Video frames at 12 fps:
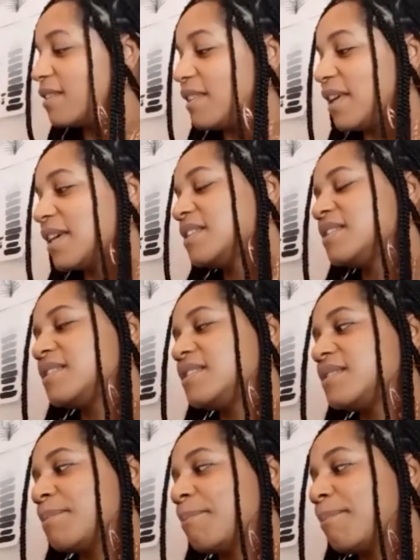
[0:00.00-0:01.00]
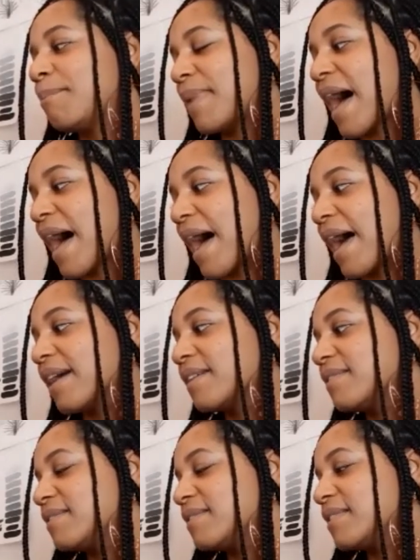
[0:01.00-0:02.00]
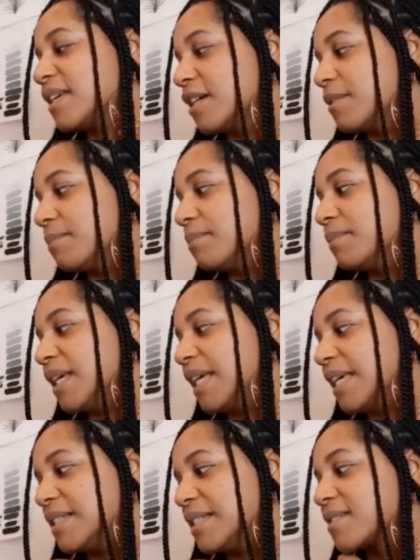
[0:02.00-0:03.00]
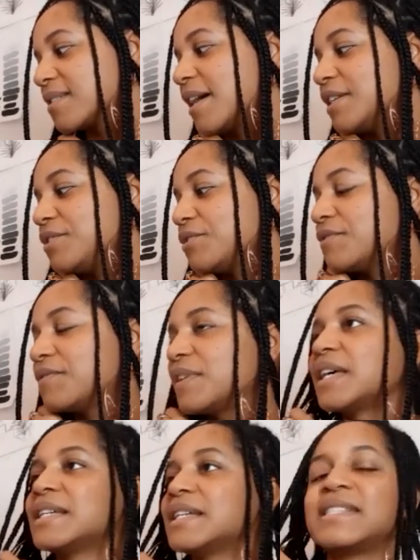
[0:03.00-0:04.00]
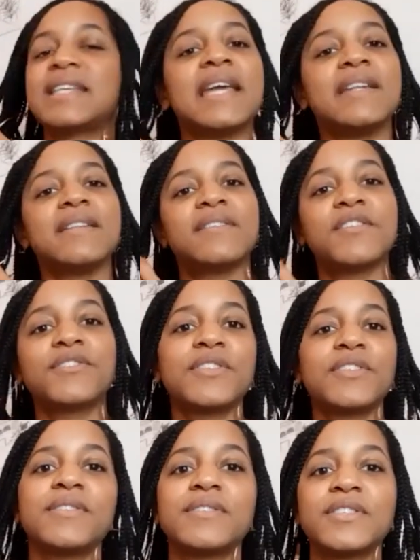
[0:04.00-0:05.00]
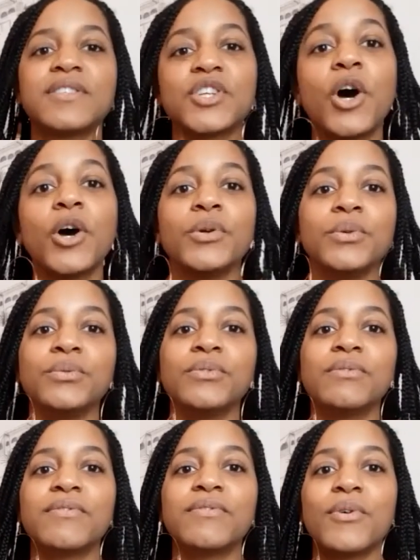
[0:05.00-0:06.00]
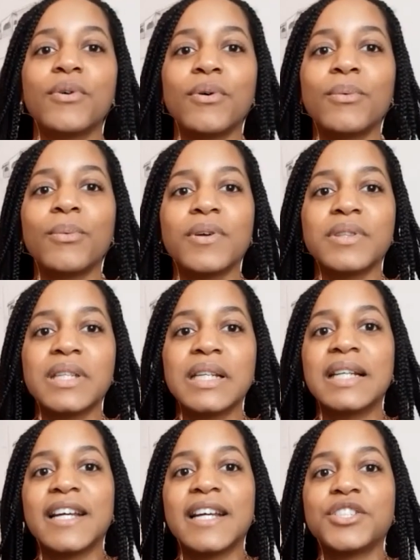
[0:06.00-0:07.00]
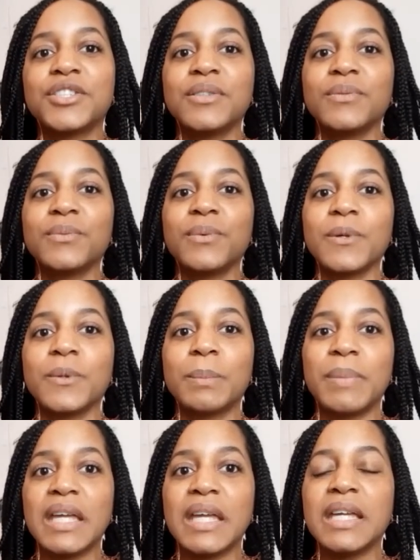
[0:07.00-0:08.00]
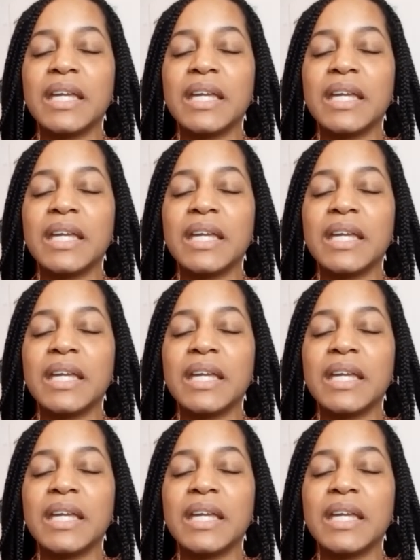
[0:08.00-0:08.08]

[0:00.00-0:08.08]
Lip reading: this bag is kind of setting the tone for what the collection will be.